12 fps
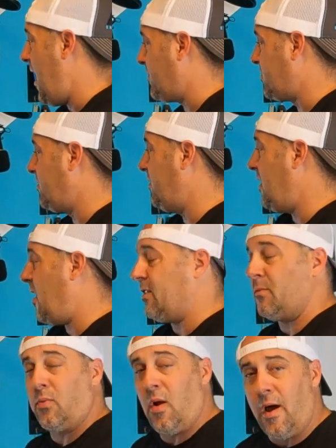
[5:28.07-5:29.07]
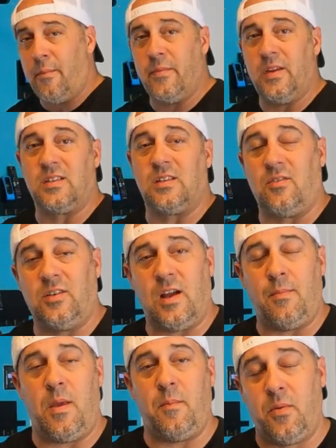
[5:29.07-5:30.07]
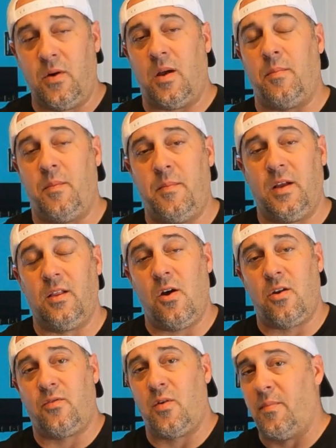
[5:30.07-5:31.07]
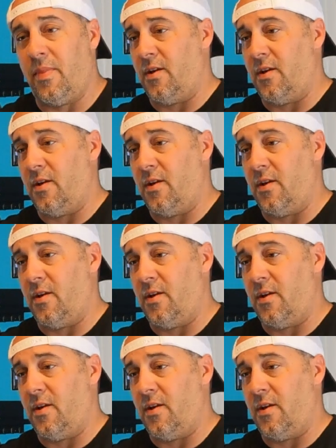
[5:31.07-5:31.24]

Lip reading: Absolutely not. The problem is every time they put up a big load of them,